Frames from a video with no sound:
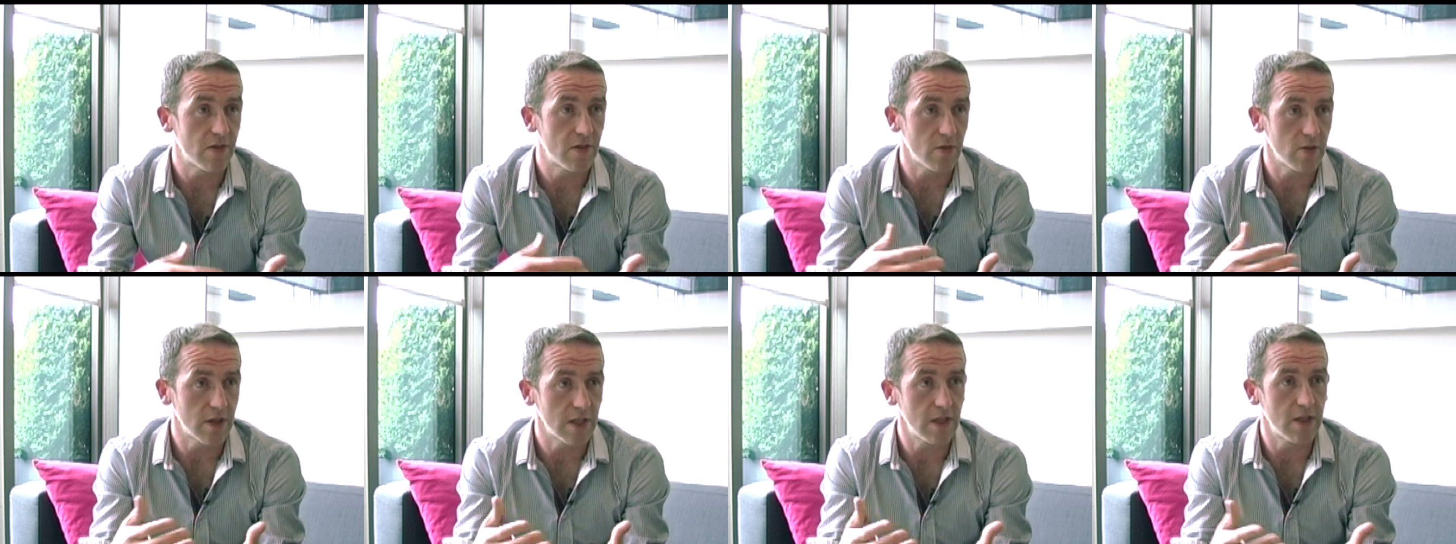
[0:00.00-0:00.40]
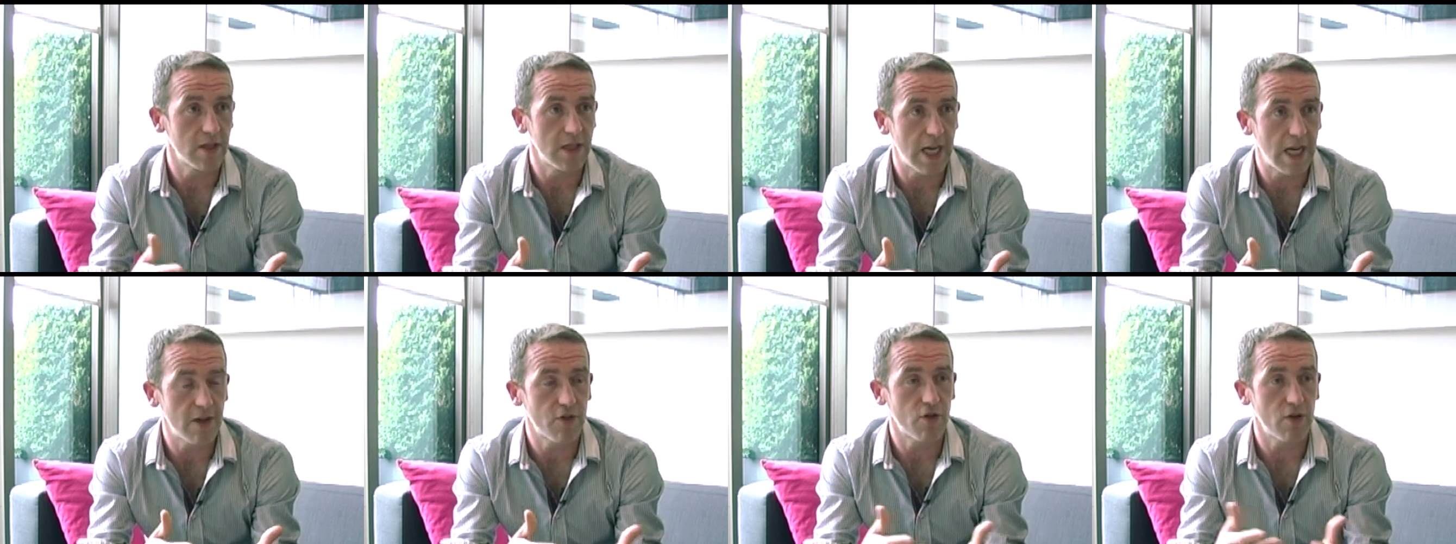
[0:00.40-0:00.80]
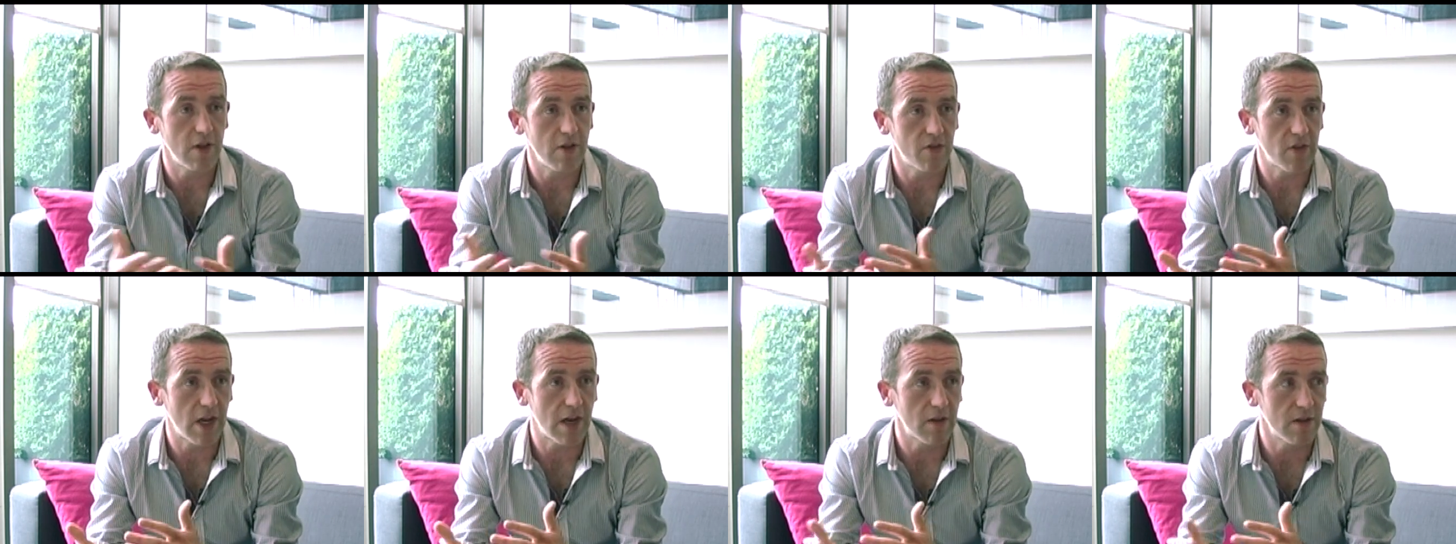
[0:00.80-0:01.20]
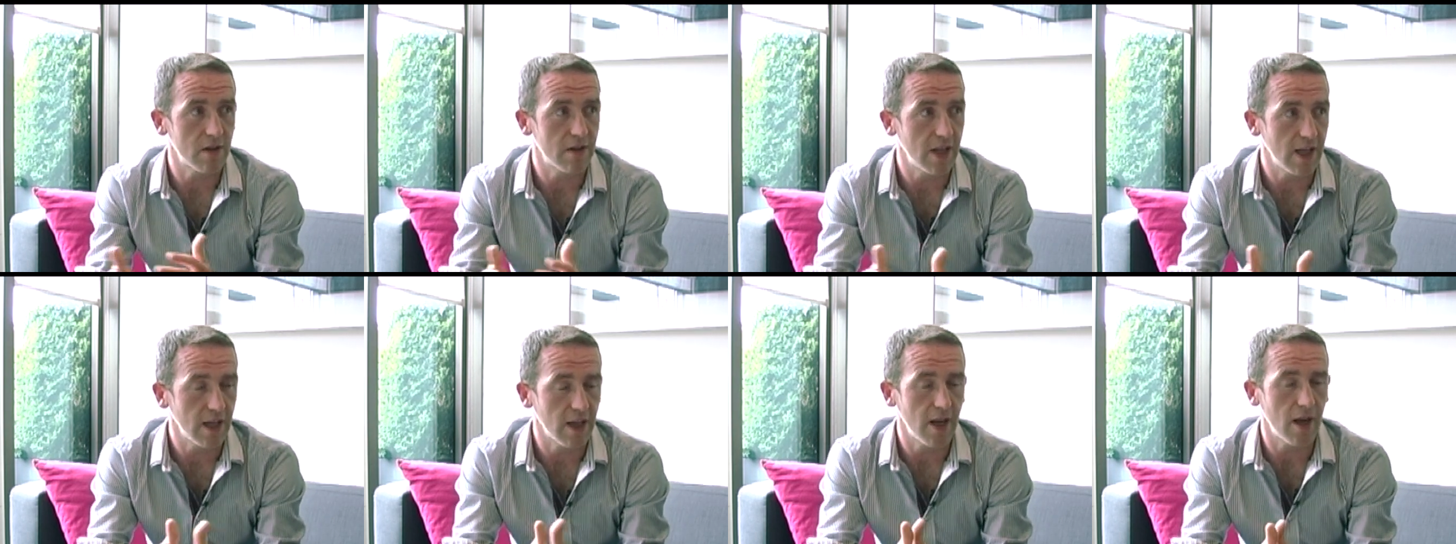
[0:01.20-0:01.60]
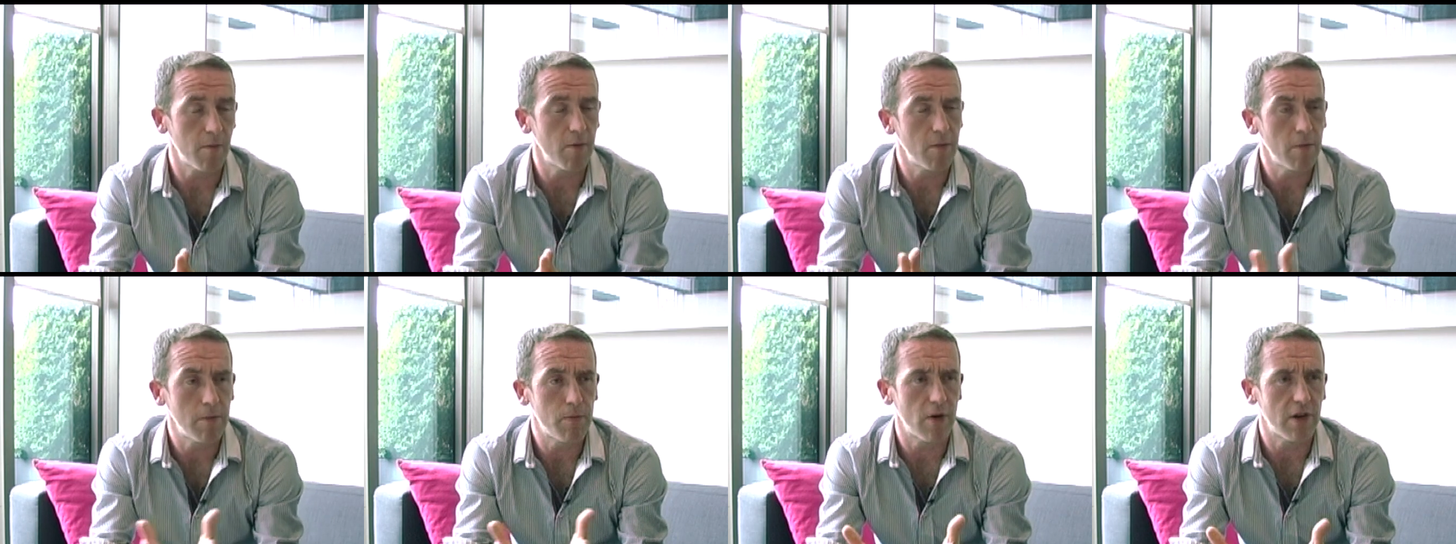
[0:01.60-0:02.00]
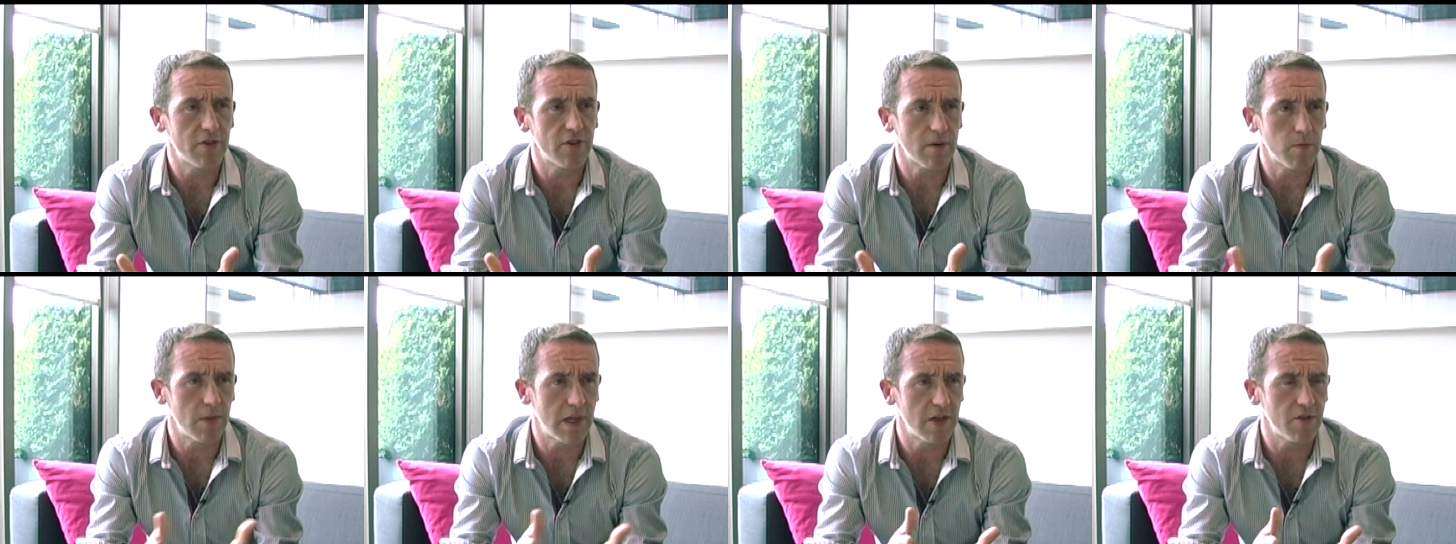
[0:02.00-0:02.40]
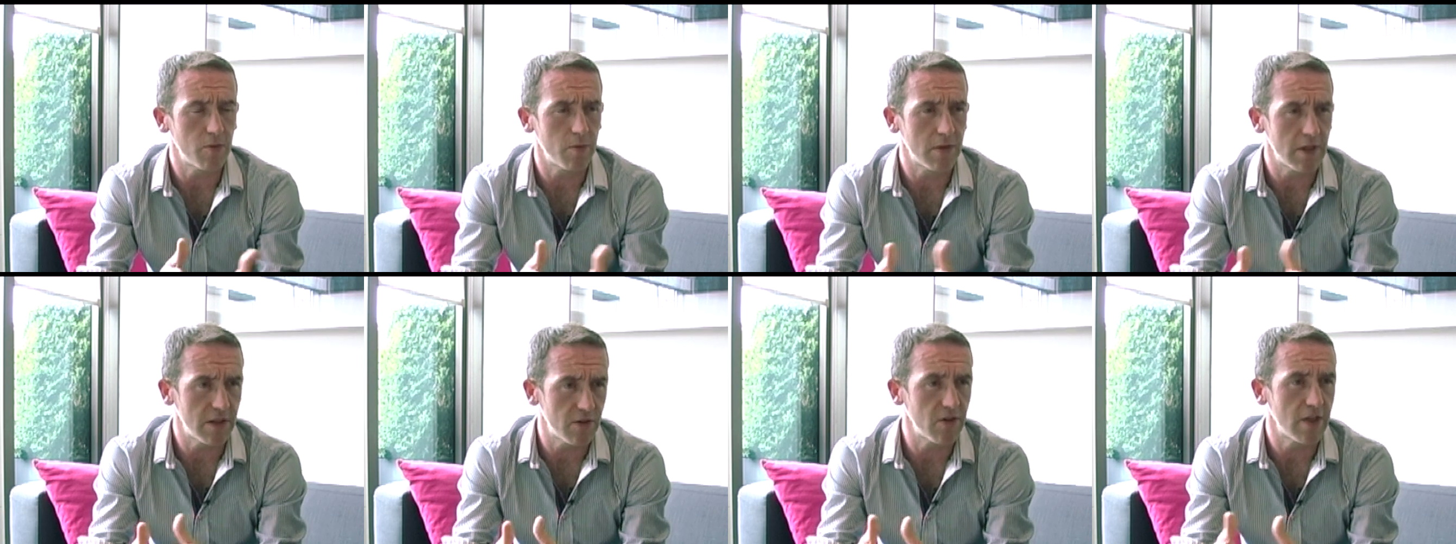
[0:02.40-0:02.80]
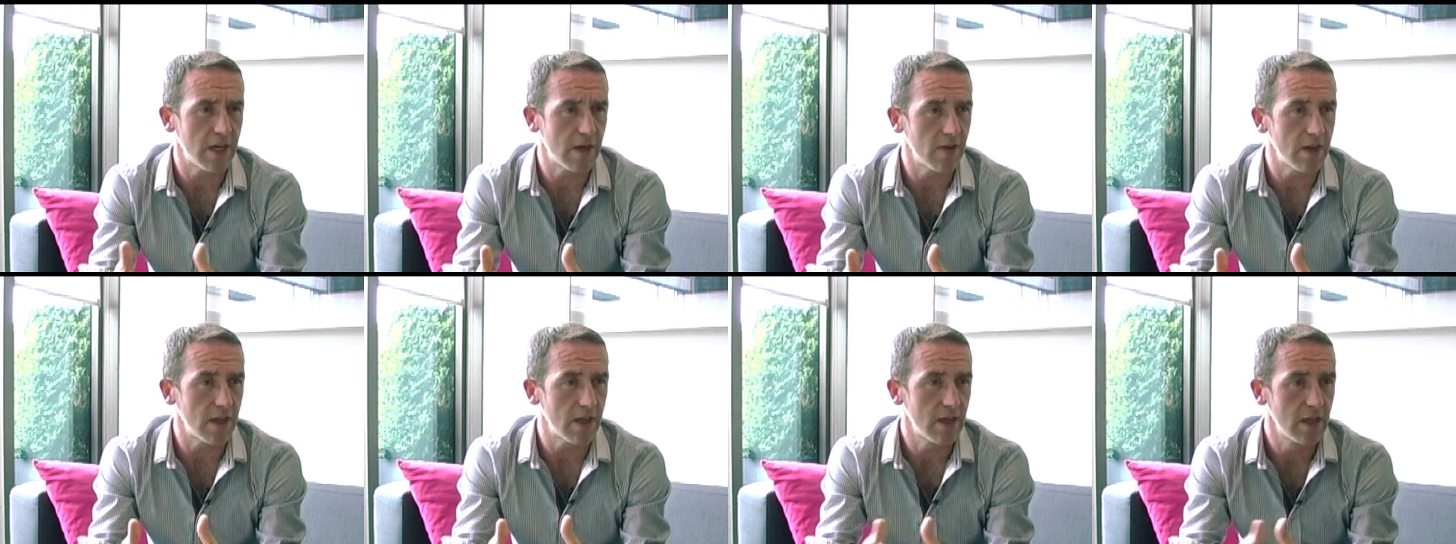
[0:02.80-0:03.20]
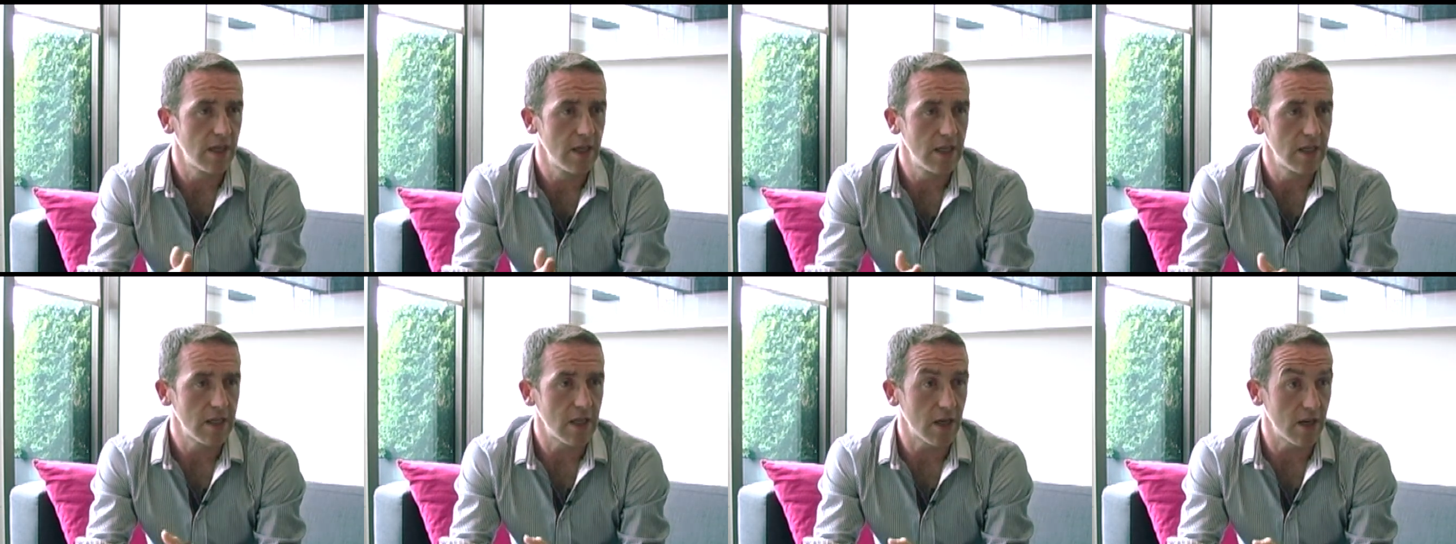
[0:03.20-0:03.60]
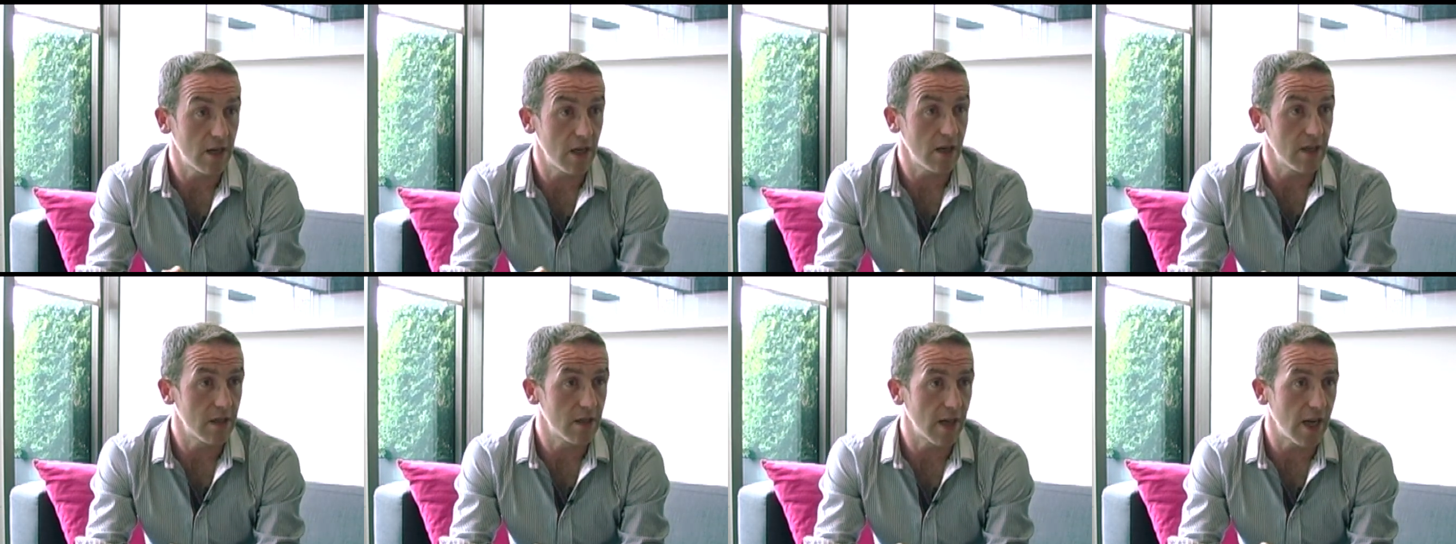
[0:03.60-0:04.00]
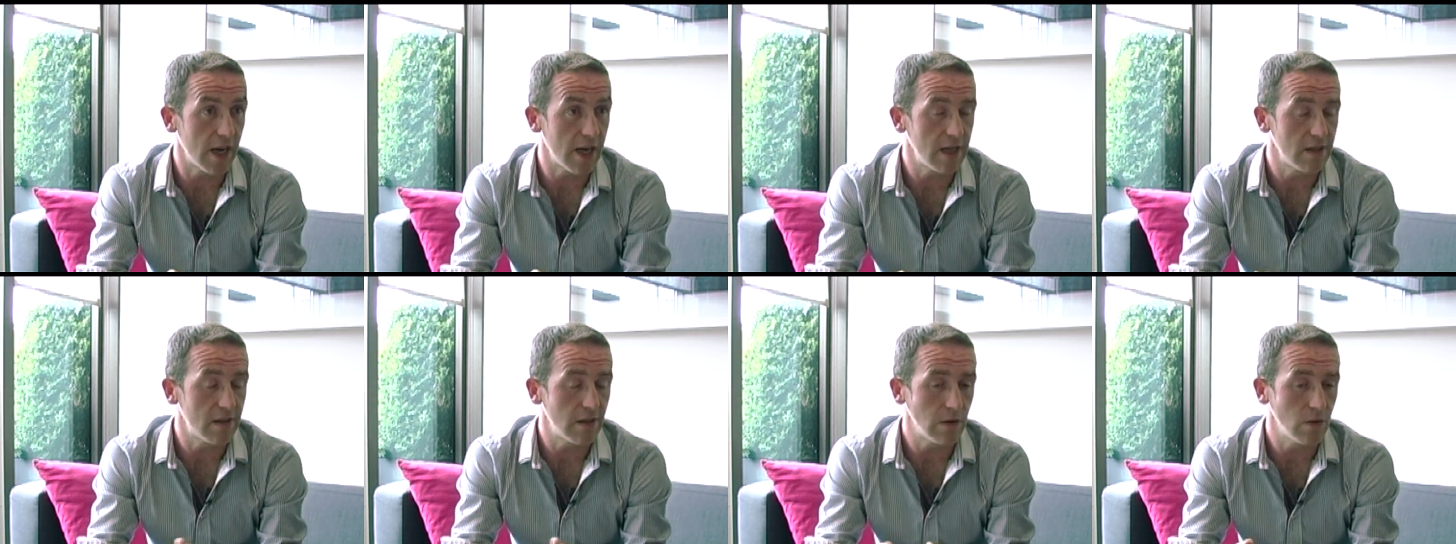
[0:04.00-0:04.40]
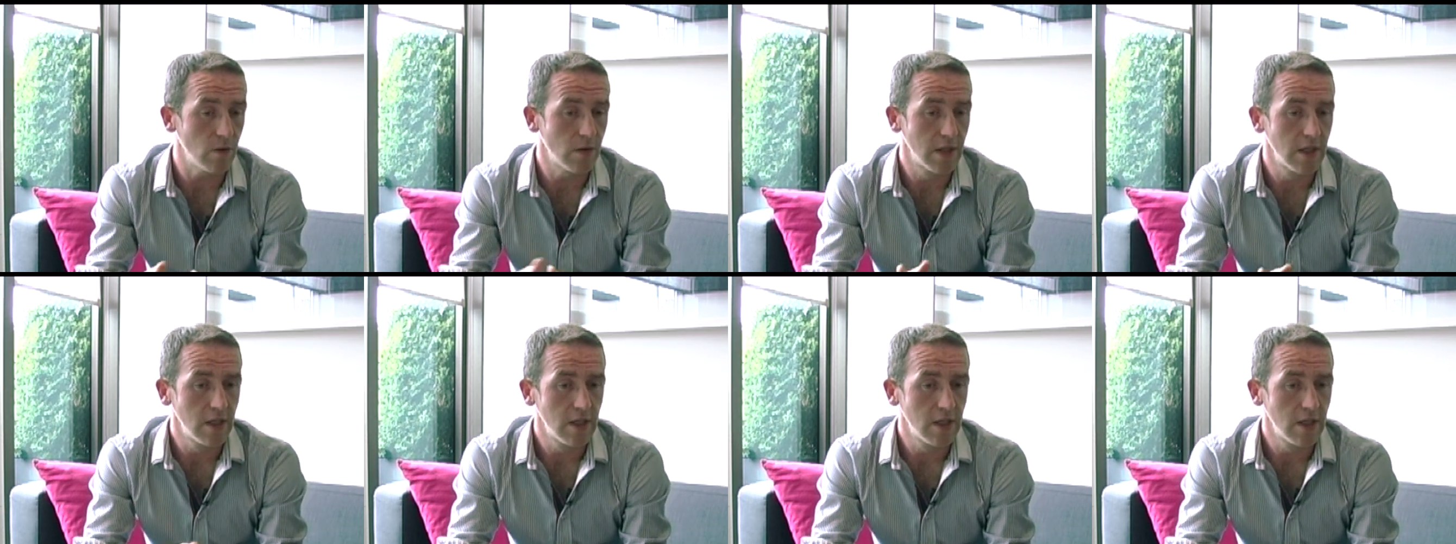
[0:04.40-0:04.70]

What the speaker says: So I kind of naturally started thinking, yeah, maybe project management is an area that I'd like to get into.